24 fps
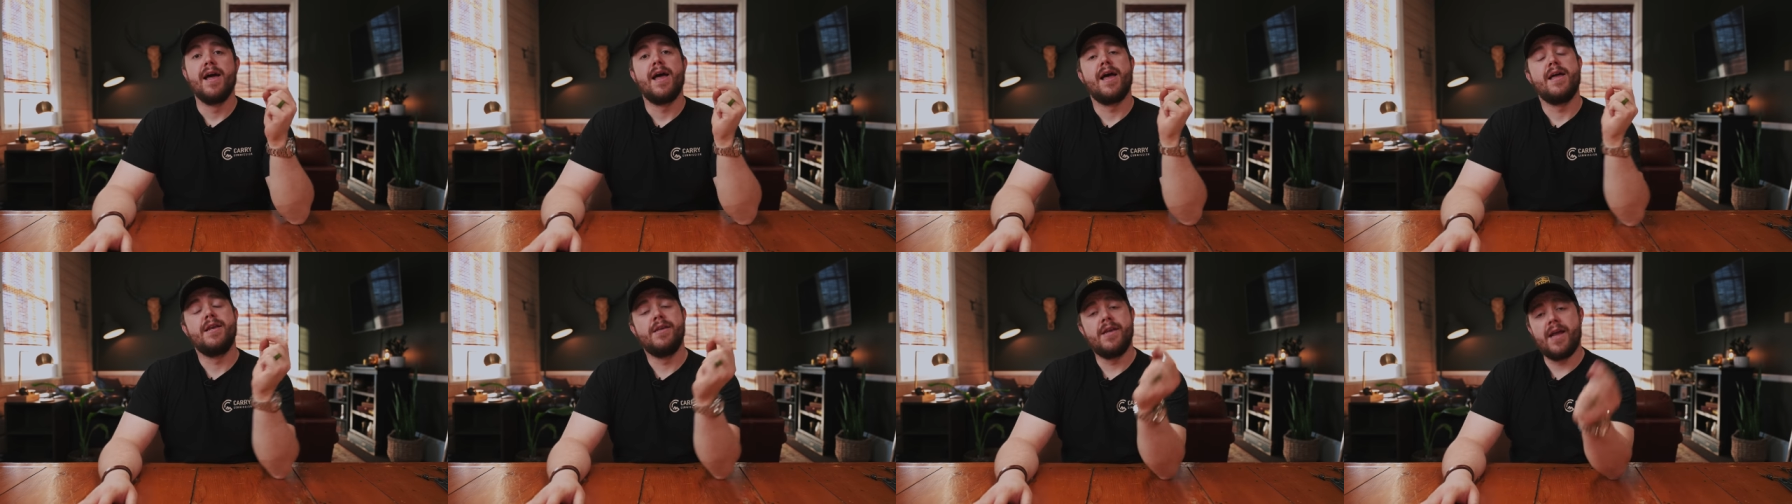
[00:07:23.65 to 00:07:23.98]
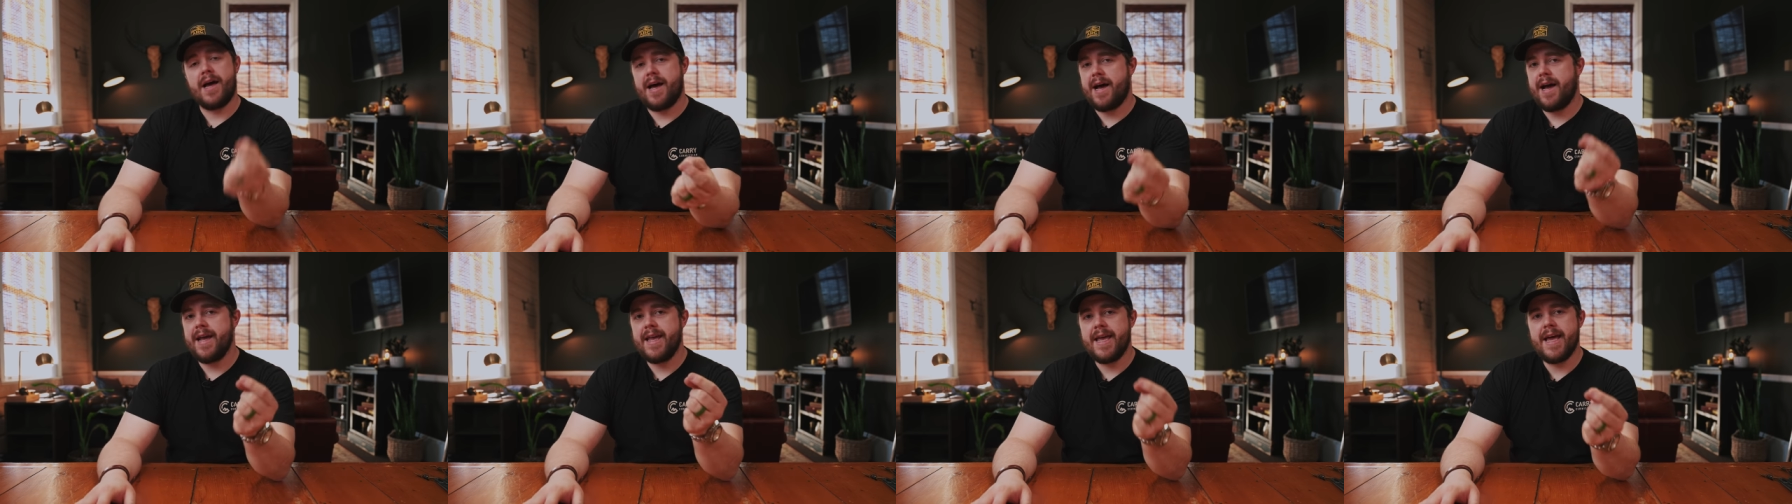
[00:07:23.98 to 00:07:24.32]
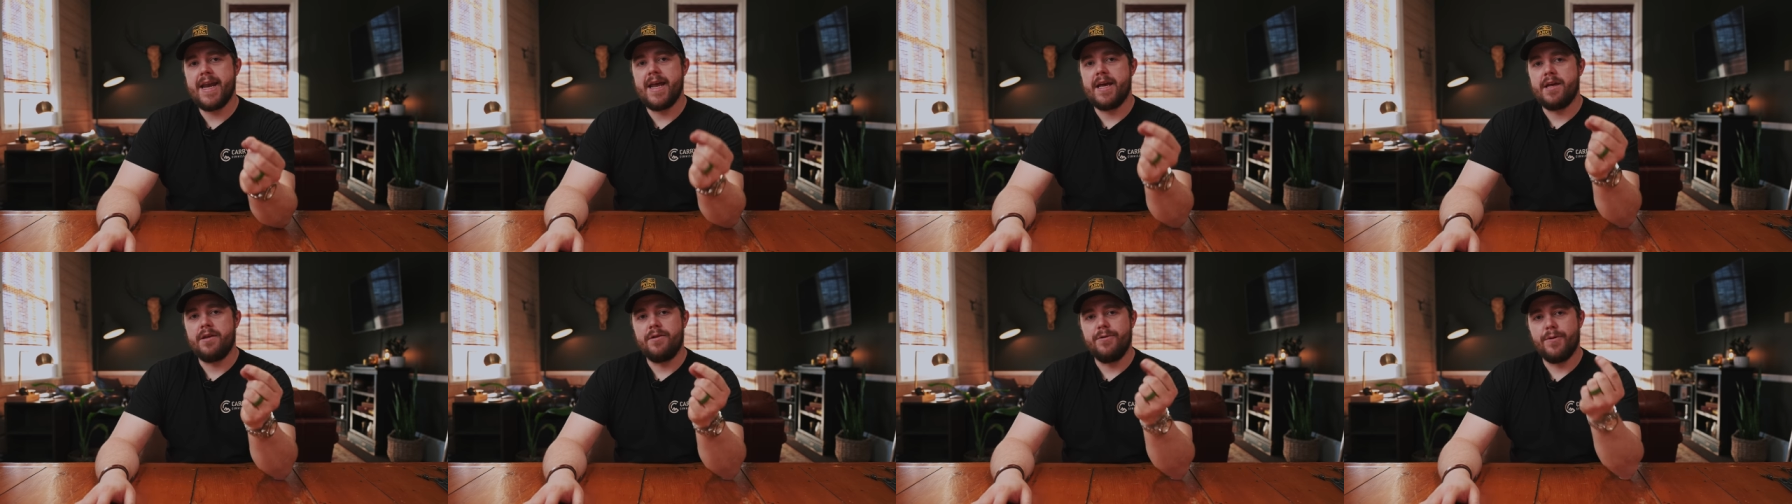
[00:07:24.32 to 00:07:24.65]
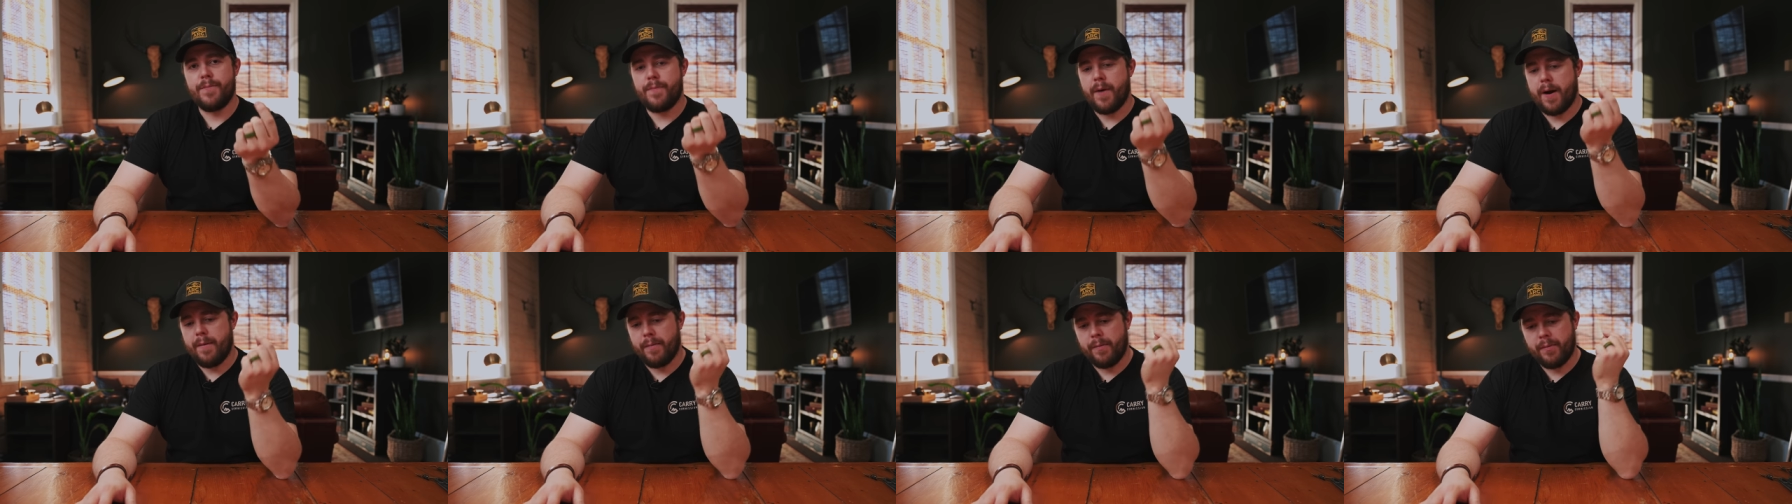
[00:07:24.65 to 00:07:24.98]
And I get it,
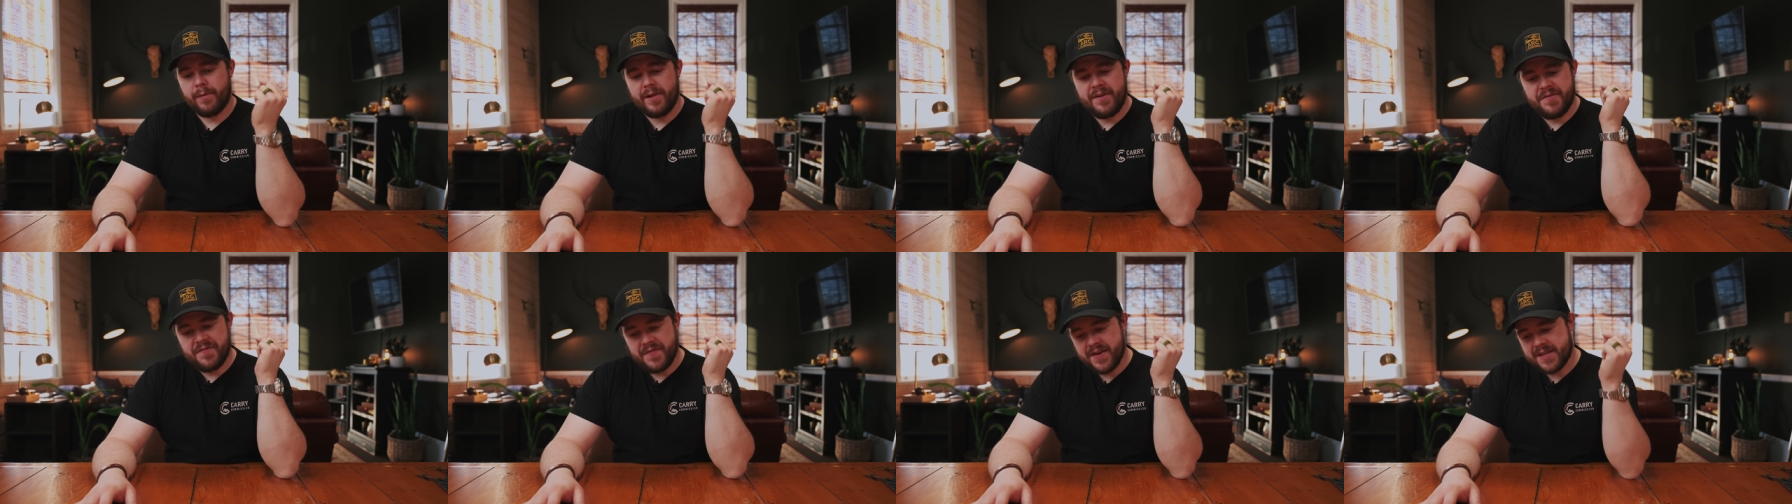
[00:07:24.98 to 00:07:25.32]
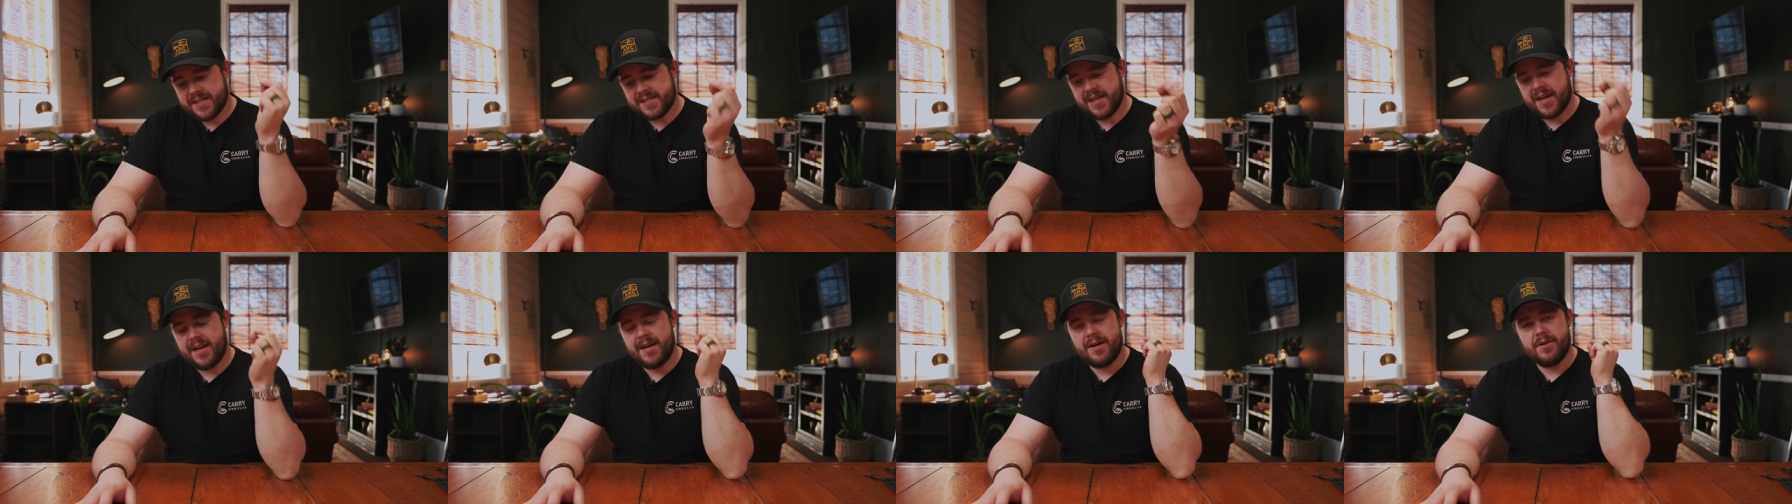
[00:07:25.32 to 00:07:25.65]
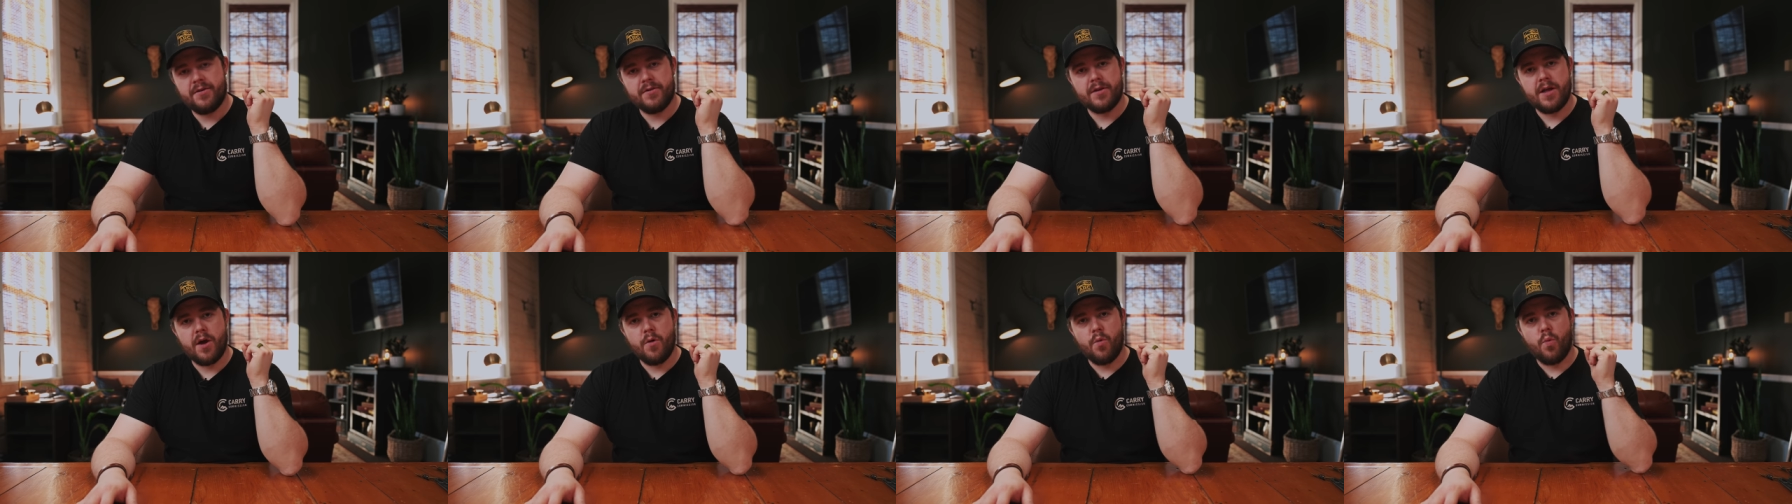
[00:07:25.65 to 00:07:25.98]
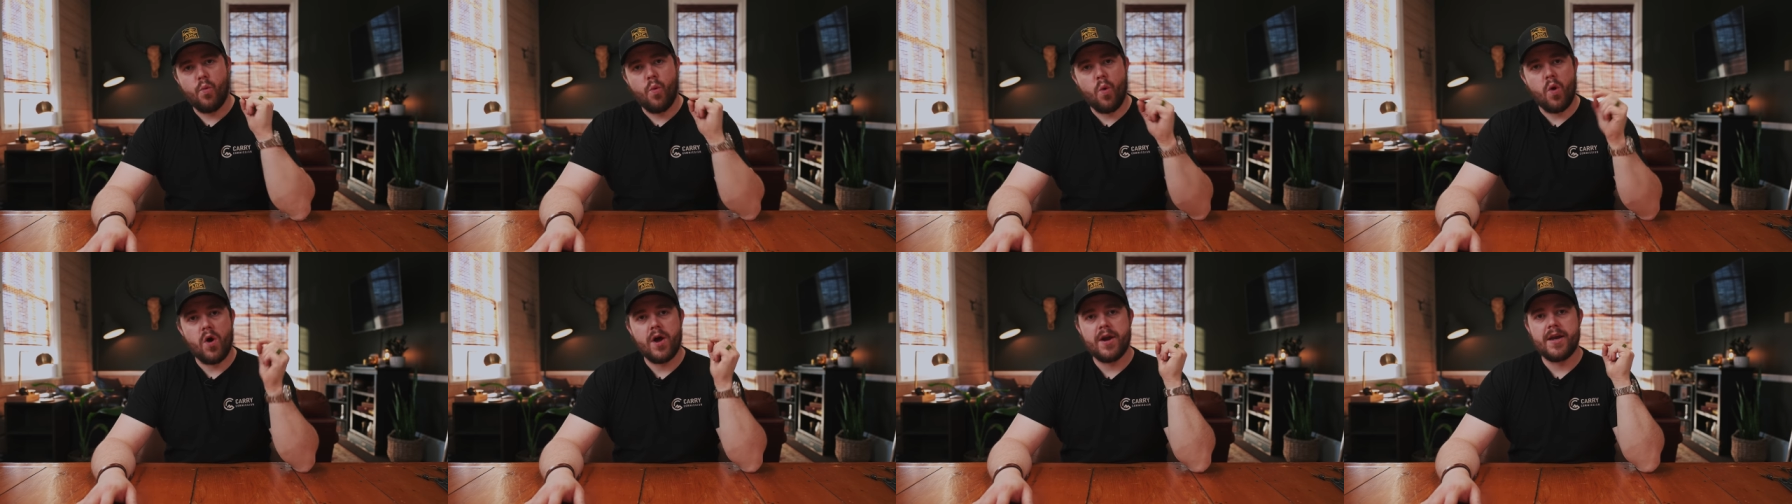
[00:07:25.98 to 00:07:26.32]
you're probably fixated on that
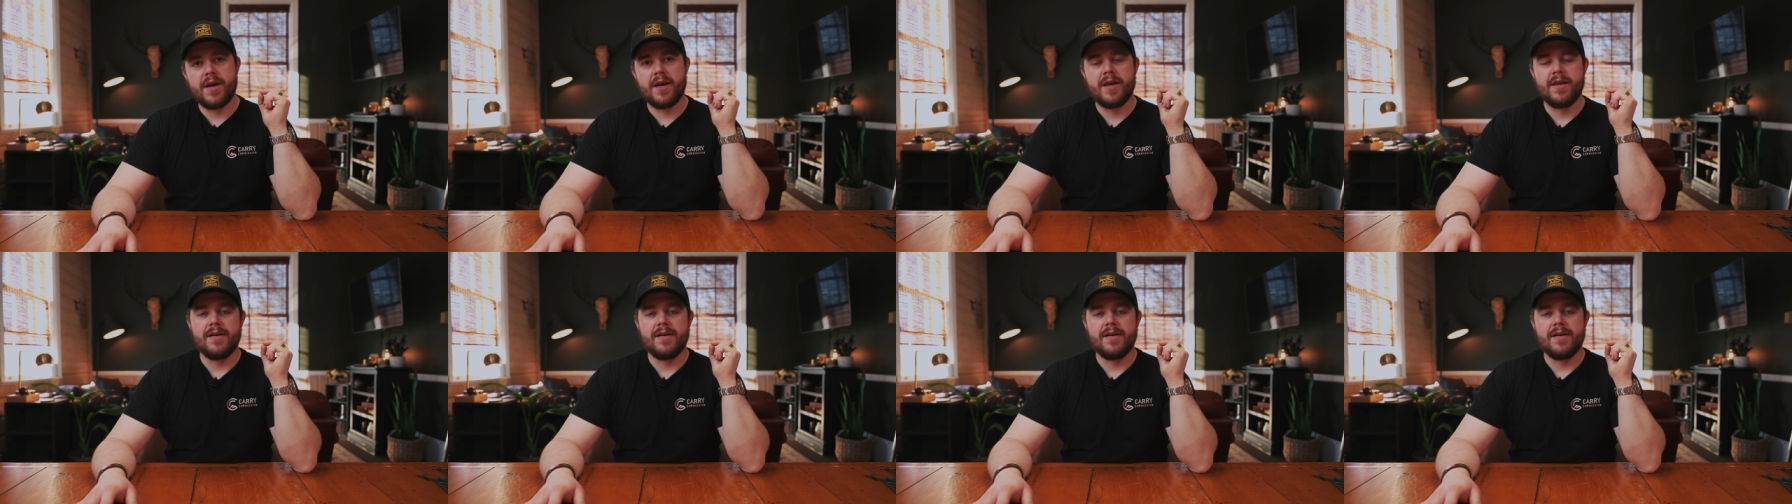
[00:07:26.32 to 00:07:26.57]
one